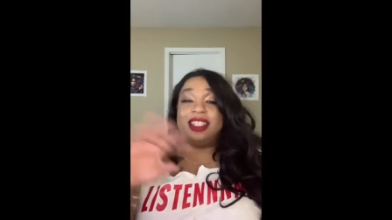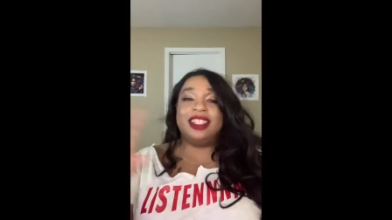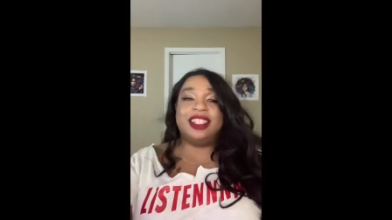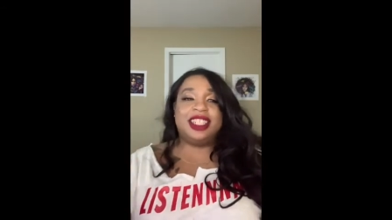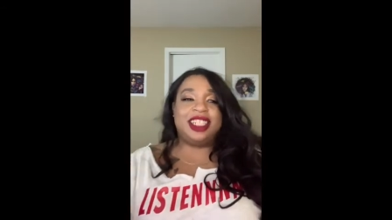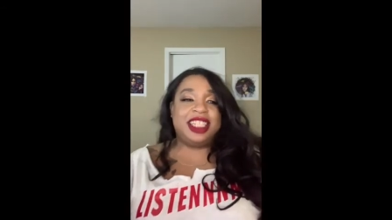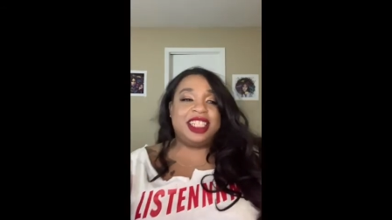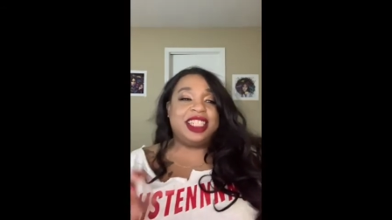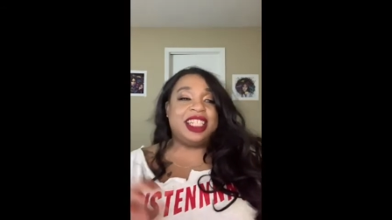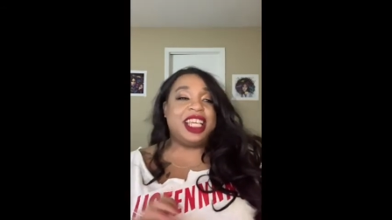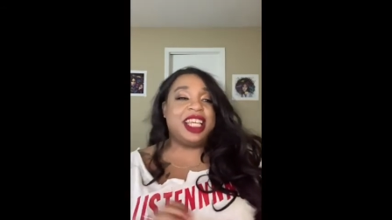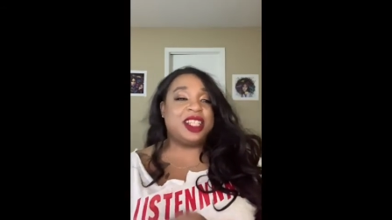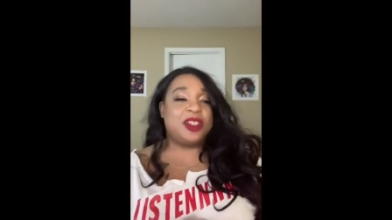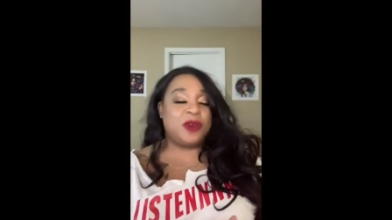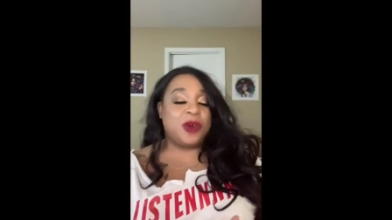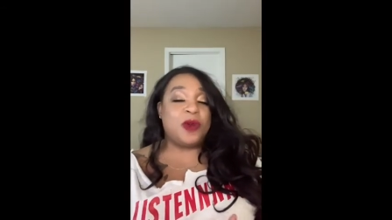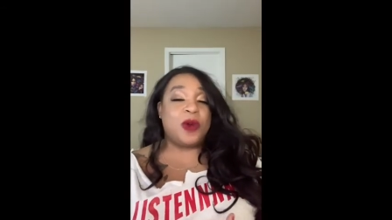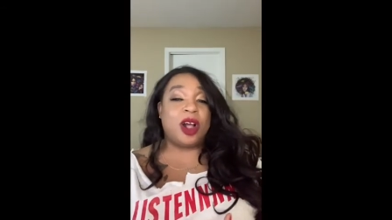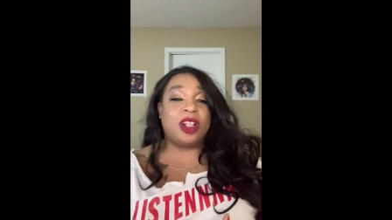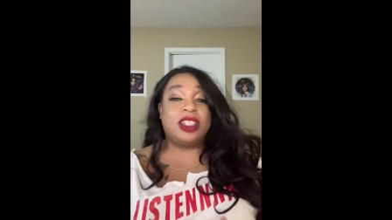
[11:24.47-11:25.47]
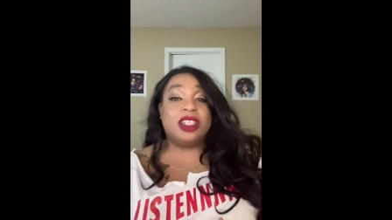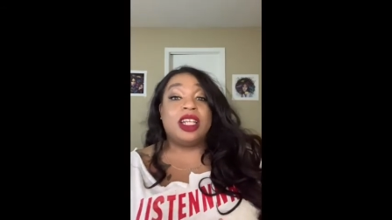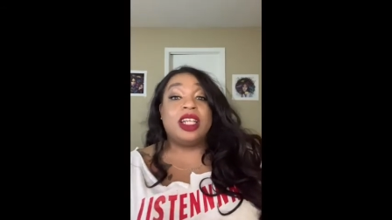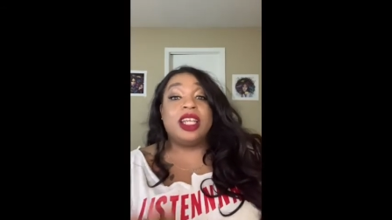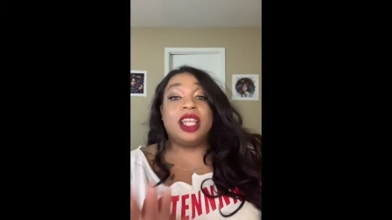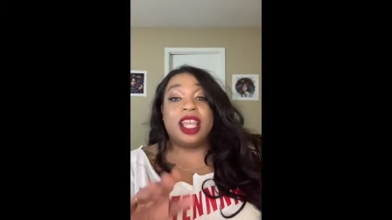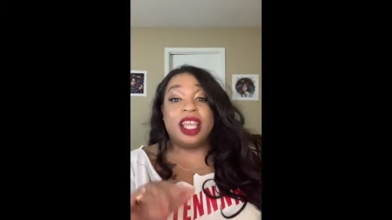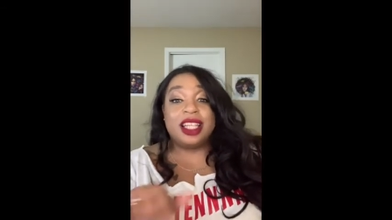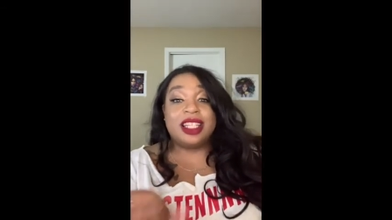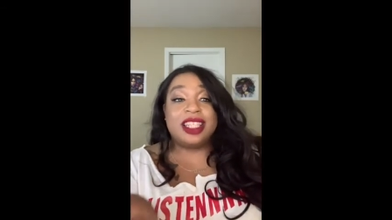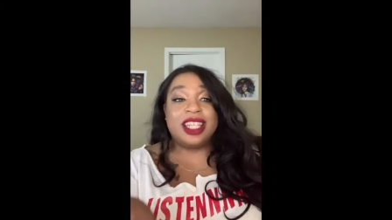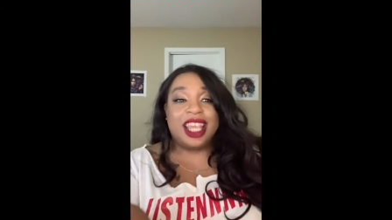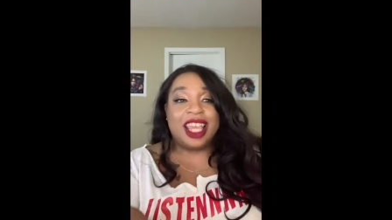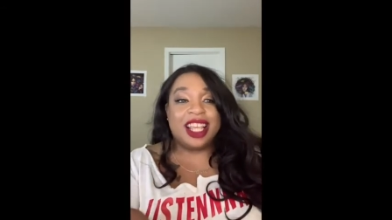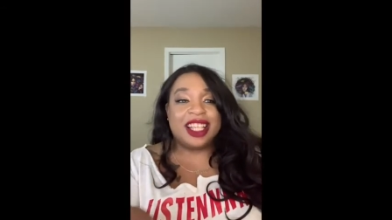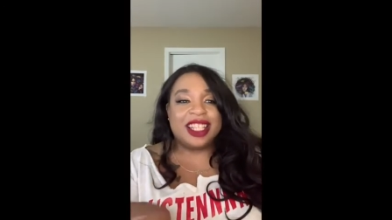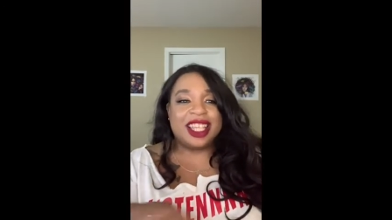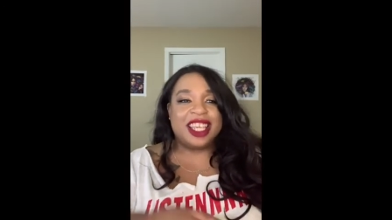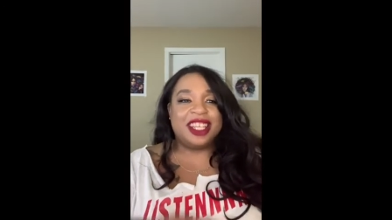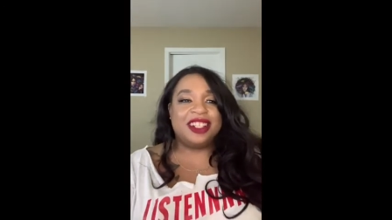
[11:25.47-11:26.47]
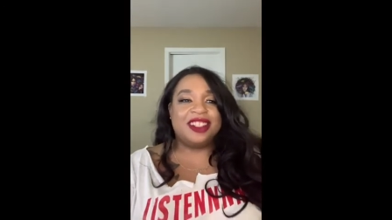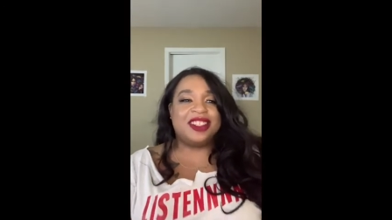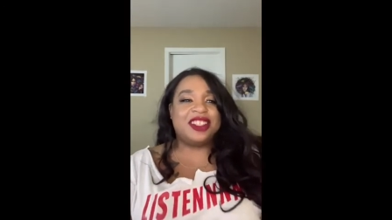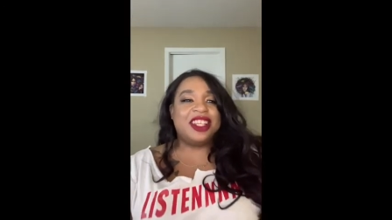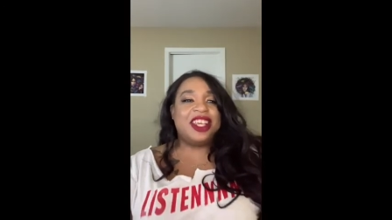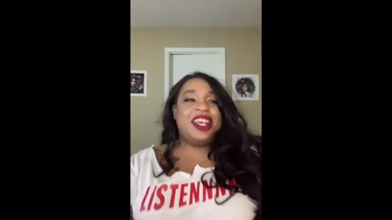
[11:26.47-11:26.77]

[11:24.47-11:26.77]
She dances with Walter and she exhales.